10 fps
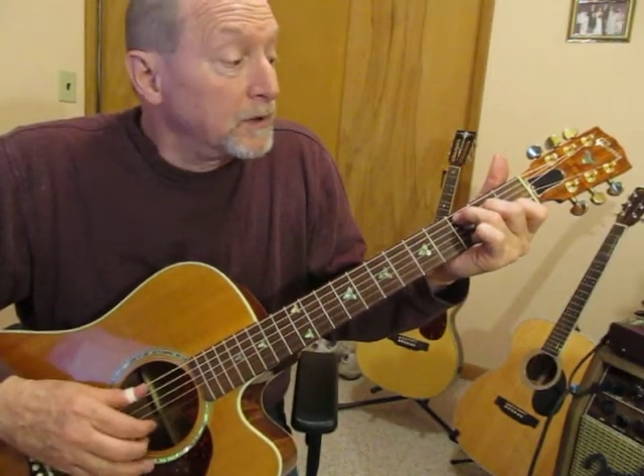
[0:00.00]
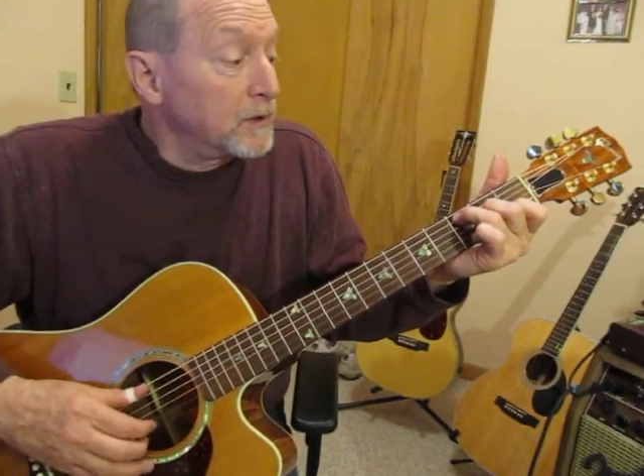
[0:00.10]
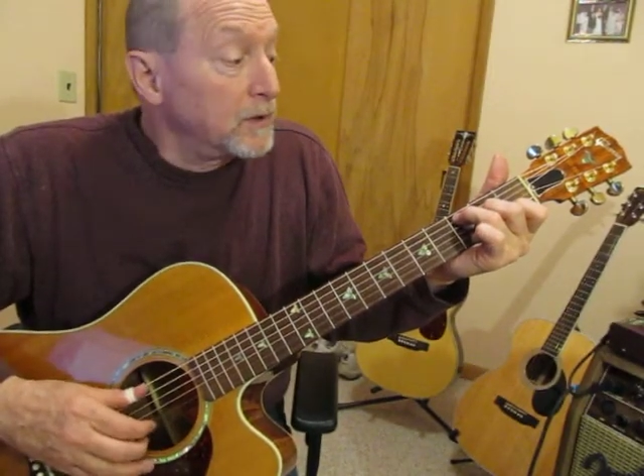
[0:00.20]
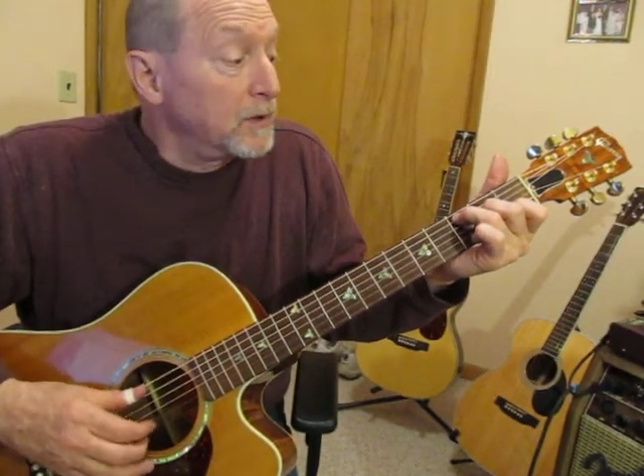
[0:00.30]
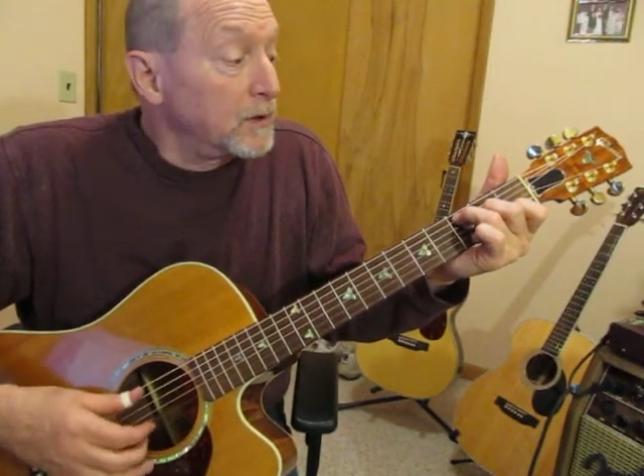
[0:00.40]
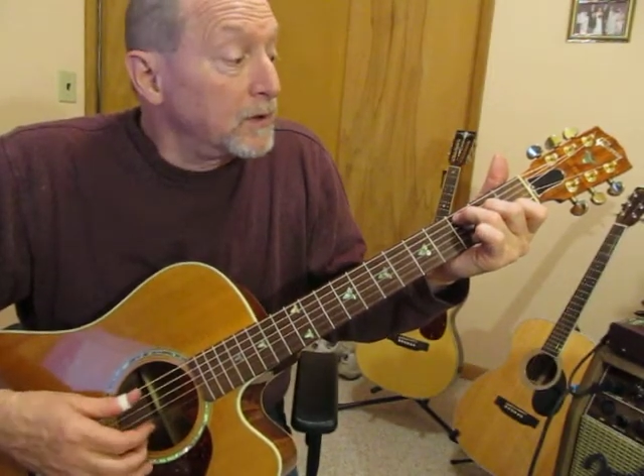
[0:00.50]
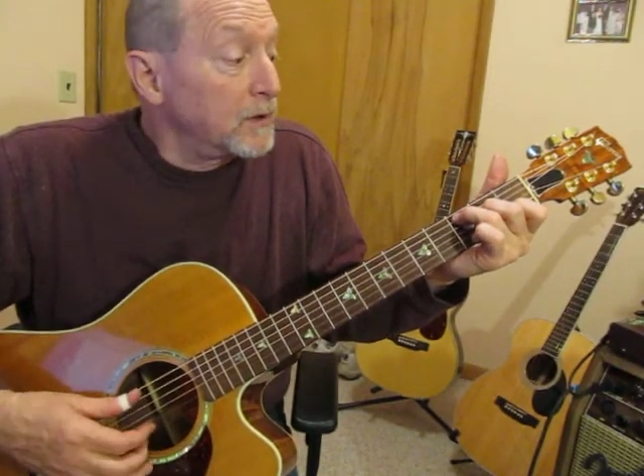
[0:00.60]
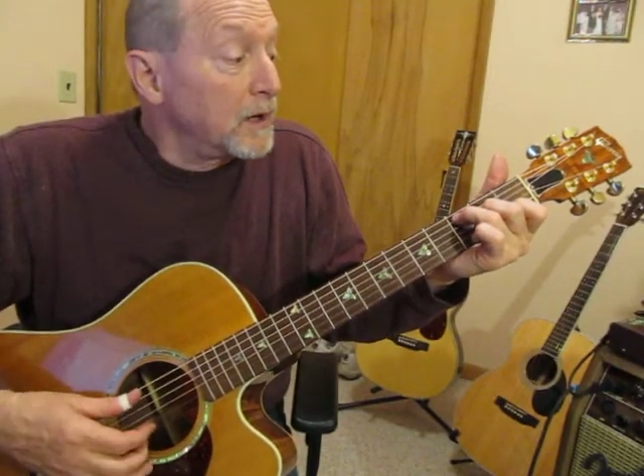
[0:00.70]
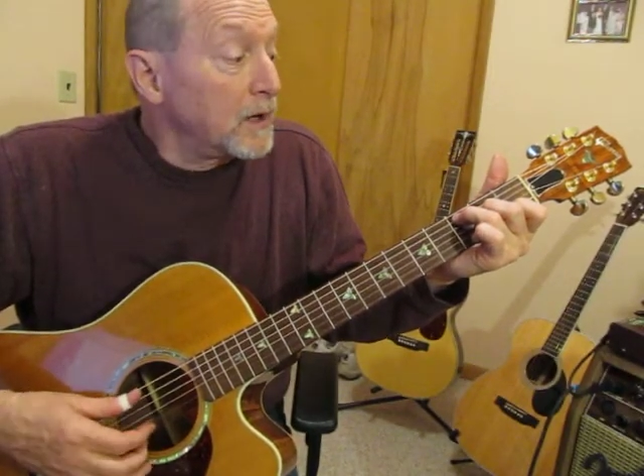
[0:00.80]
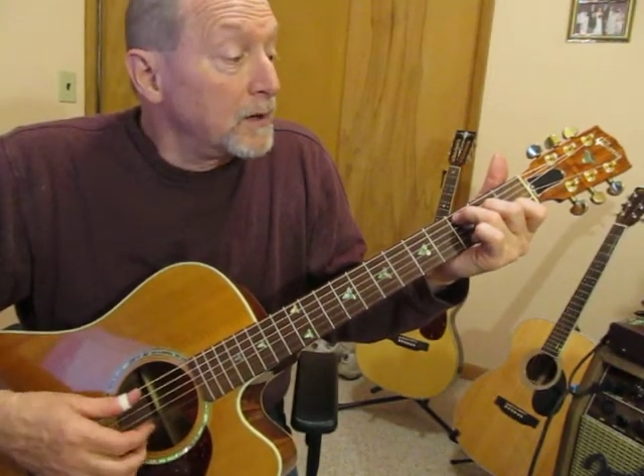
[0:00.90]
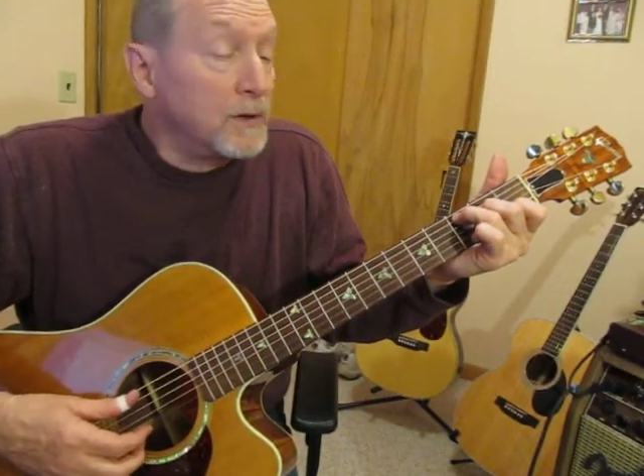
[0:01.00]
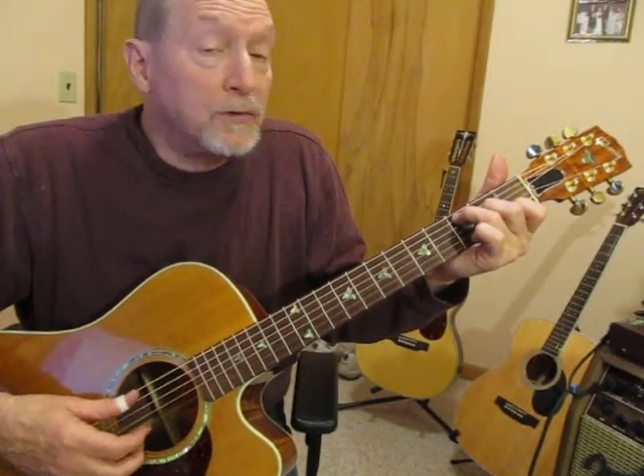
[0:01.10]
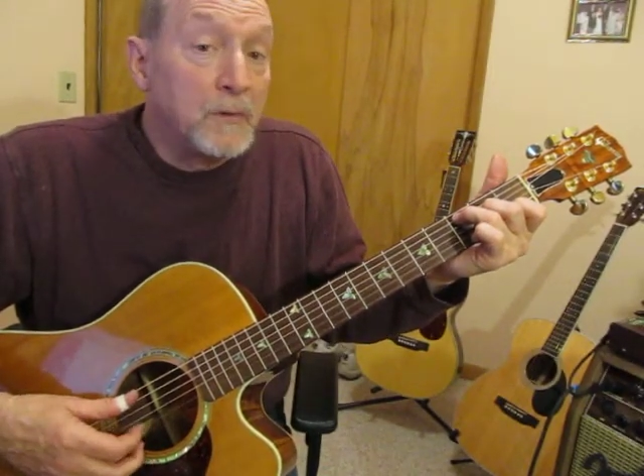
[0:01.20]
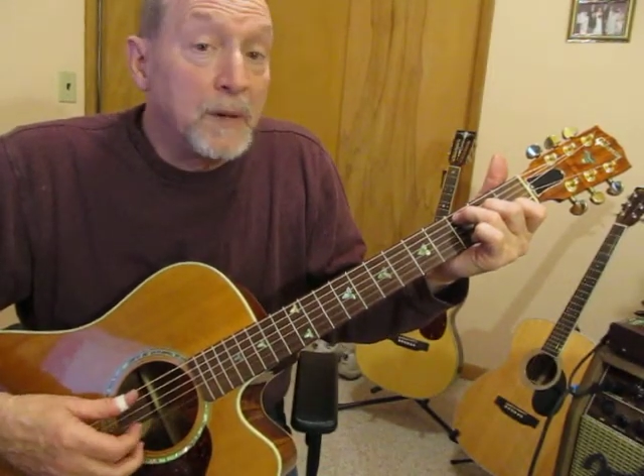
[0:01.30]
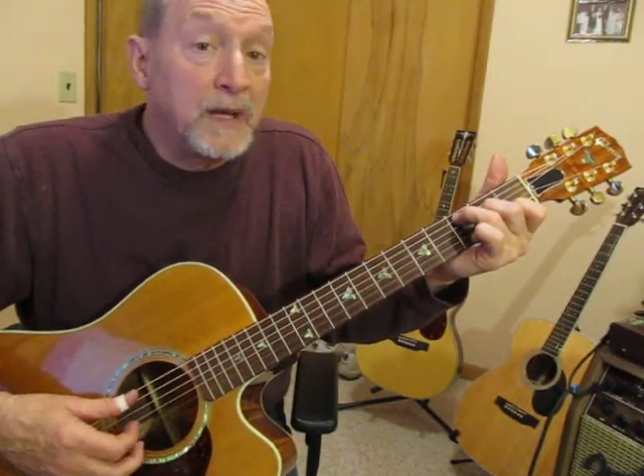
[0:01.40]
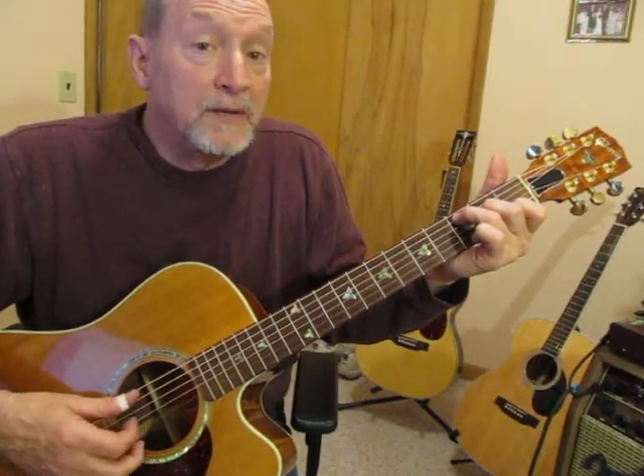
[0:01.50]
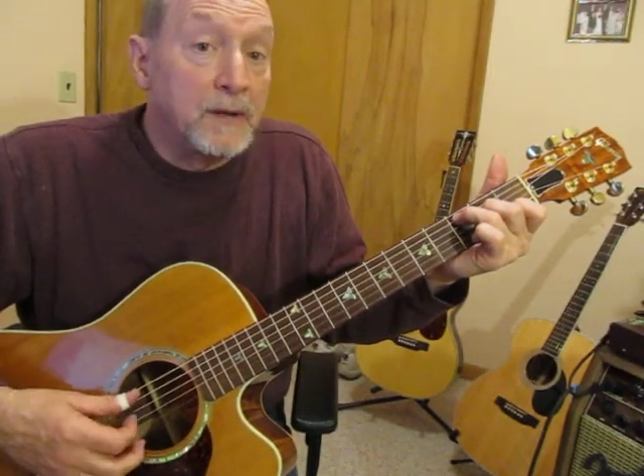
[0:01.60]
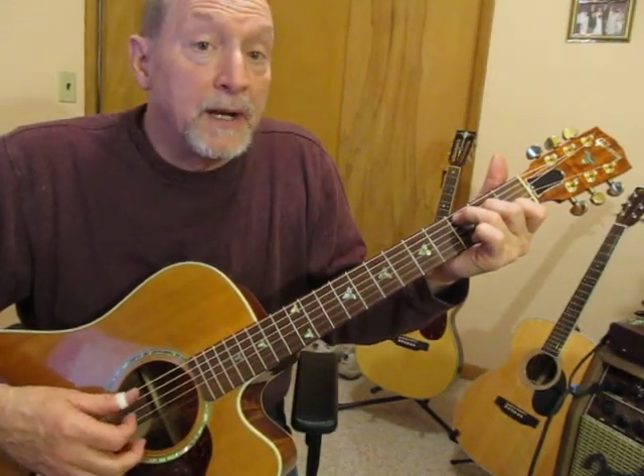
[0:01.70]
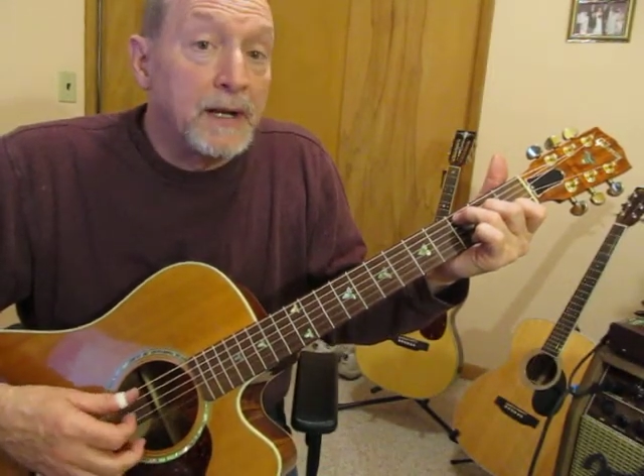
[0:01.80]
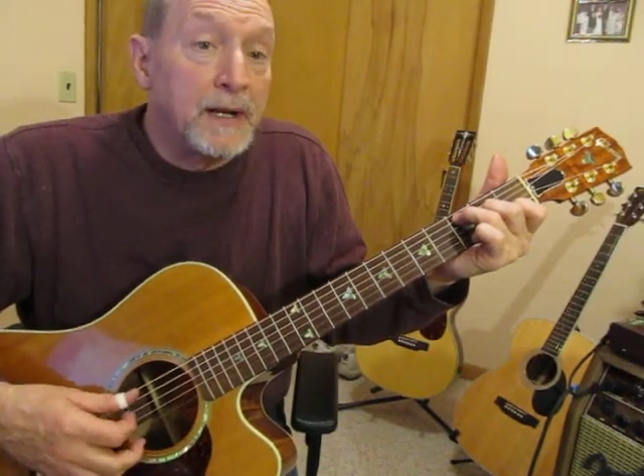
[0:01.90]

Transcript: can use a bass line.